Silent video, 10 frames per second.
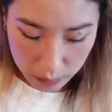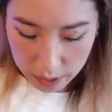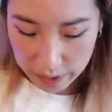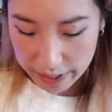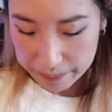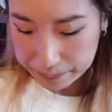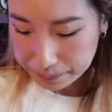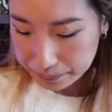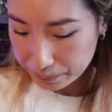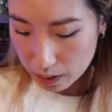Okay.
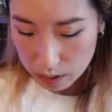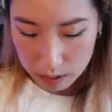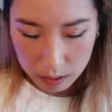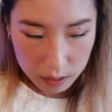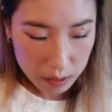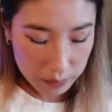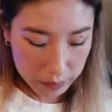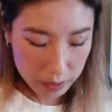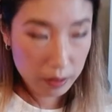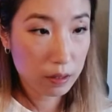Um, I
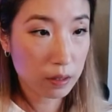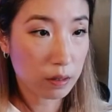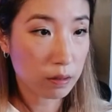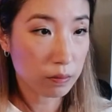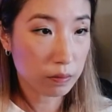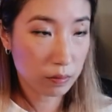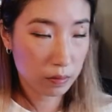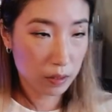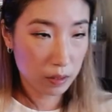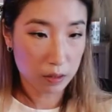think um,
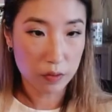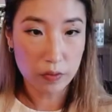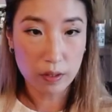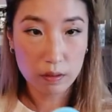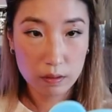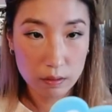I think that's fine.